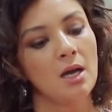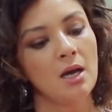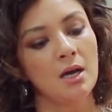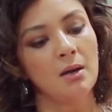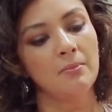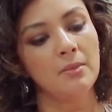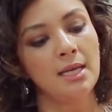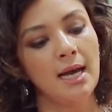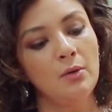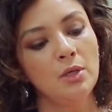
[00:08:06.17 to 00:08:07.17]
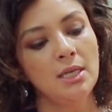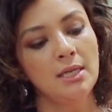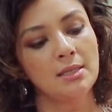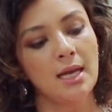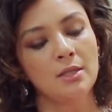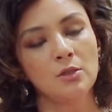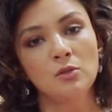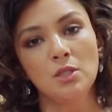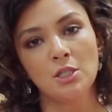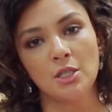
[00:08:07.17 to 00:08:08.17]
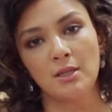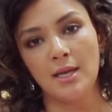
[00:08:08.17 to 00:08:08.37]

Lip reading: Nowadays I don't teach at